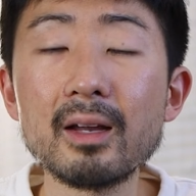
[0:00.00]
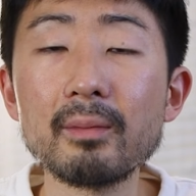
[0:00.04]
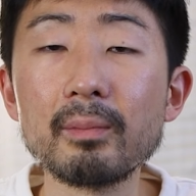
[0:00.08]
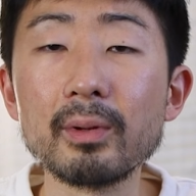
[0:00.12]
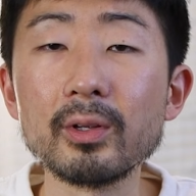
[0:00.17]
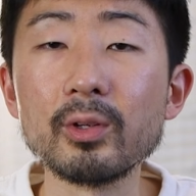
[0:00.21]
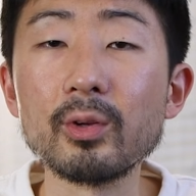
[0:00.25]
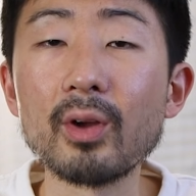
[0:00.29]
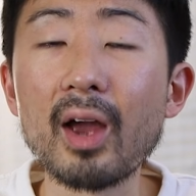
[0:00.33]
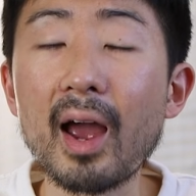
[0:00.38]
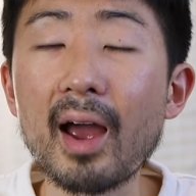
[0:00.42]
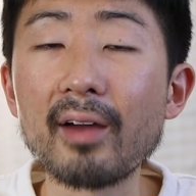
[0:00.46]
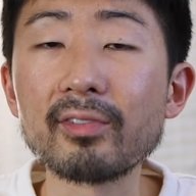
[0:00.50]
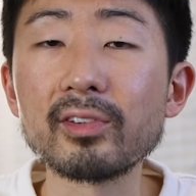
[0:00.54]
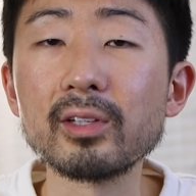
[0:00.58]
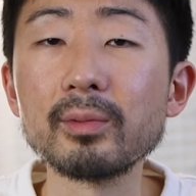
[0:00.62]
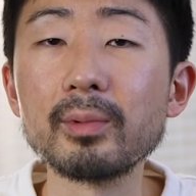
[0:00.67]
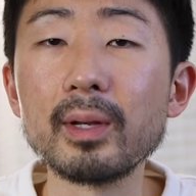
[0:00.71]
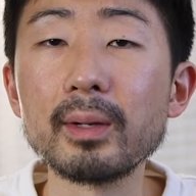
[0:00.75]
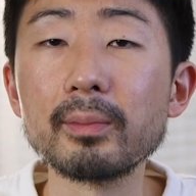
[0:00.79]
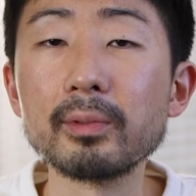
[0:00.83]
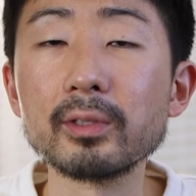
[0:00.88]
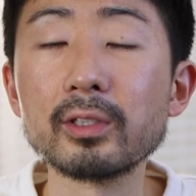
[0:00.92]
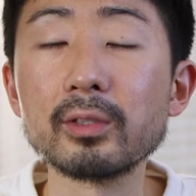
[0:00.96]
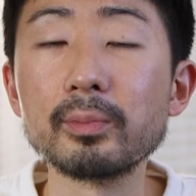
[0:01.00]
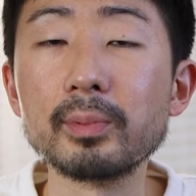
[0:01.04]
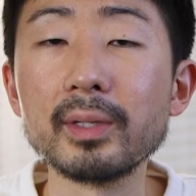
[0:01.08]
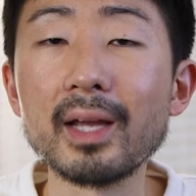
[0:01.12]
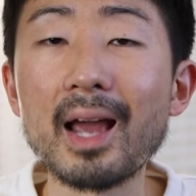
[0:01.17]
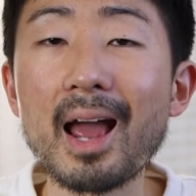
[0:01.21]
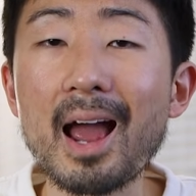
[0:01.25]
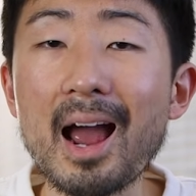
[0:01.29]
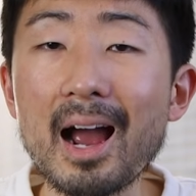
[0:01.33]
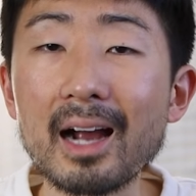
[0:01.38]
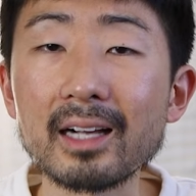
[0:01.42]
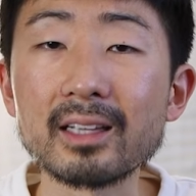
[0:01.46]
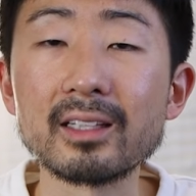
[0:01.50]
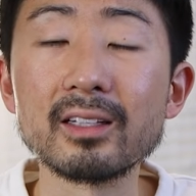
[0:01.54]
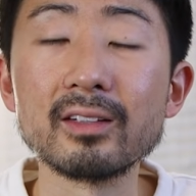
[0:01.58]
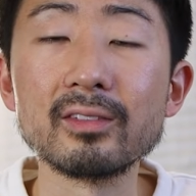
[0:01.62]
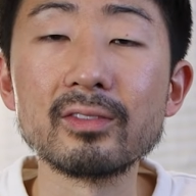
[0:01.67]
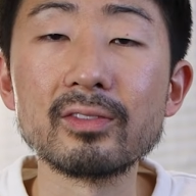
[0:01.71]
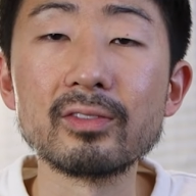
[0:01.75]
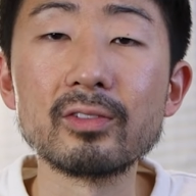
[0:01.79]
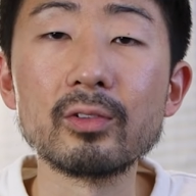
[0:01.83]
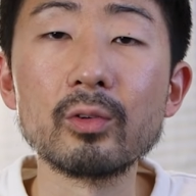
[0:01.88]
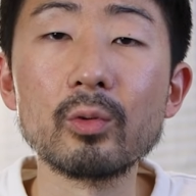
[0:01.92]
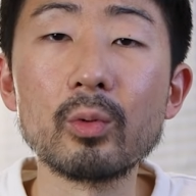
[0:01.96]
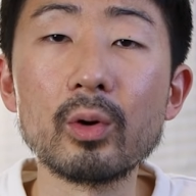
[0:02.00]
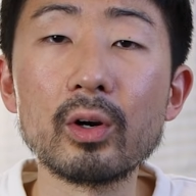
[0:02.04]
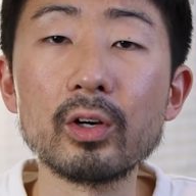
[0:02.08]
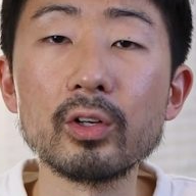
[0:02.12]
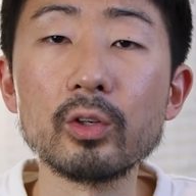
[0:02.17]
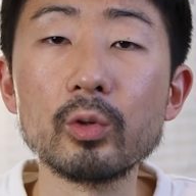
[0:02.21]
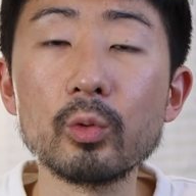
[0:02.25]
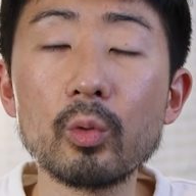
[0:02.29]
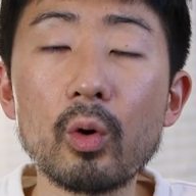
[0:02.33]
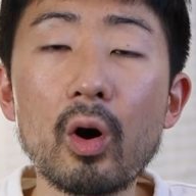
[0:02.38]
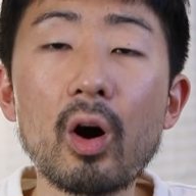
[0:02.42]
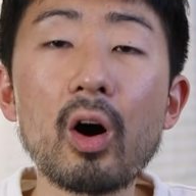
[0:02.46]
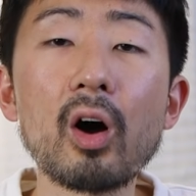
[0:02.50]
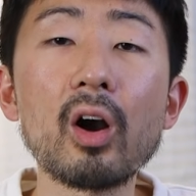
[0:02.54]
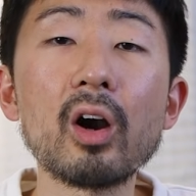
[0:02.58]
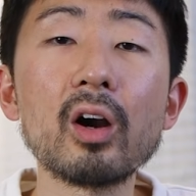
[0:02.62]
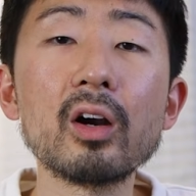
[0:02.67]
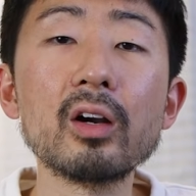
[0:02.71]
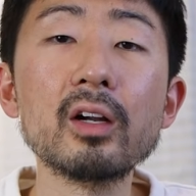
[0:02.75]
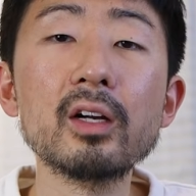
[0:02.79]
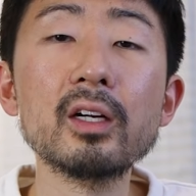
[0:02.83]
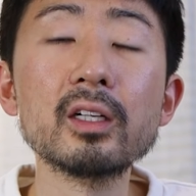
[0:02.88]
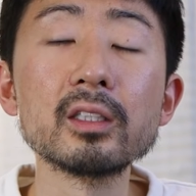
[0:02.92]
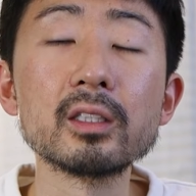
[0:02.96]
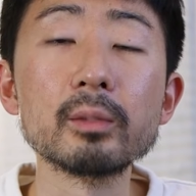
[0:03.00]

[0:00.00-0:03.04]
But you have to be able to be active where you are,